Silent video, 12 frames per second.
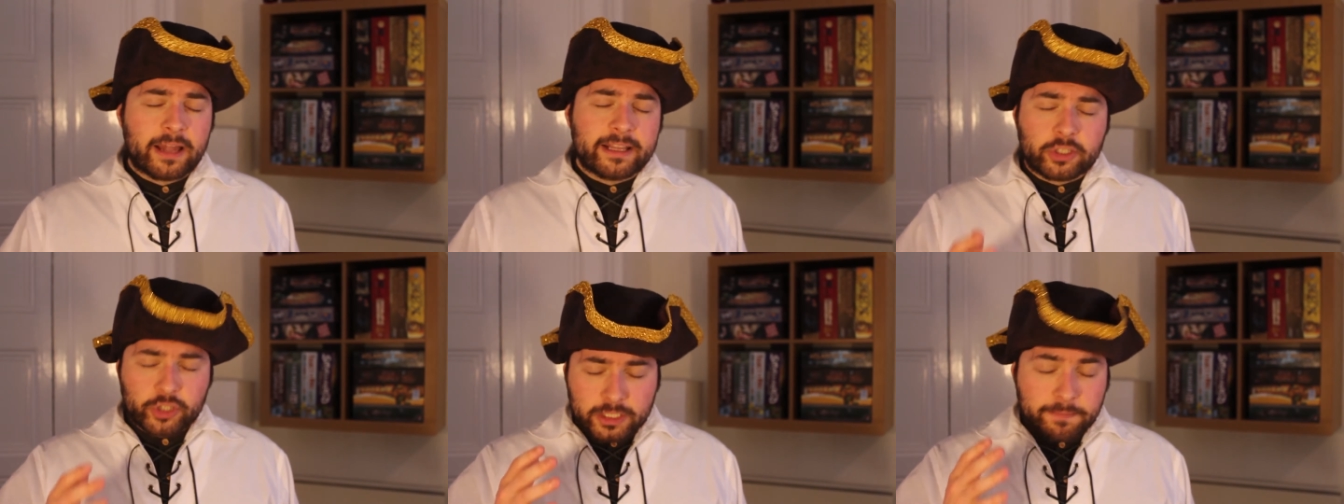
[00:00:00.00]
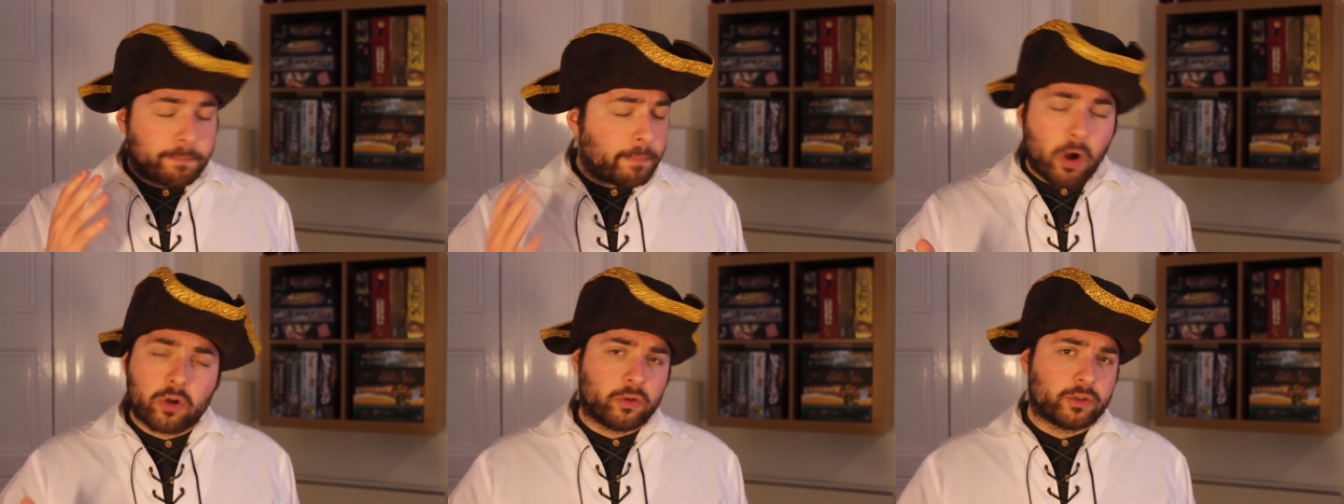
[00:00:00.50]
And it
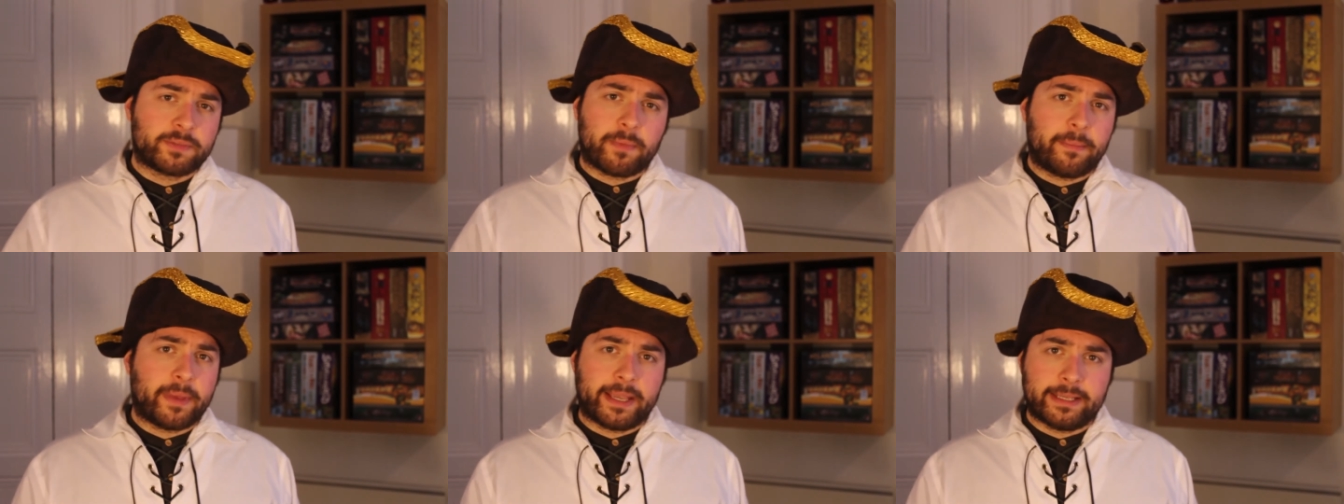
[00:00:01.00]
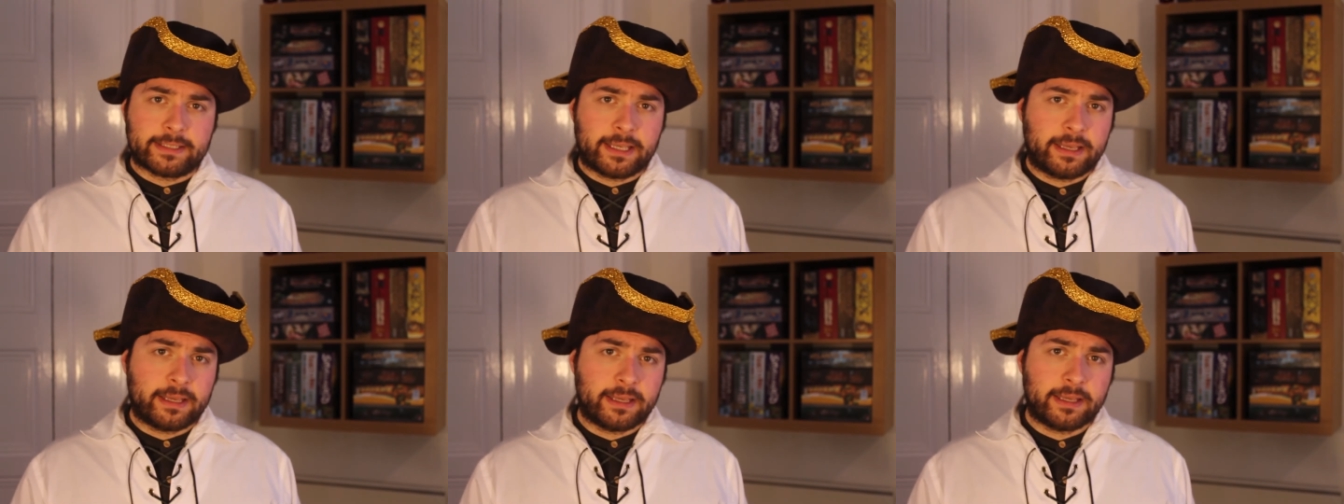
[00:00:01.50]
just boggles my mind.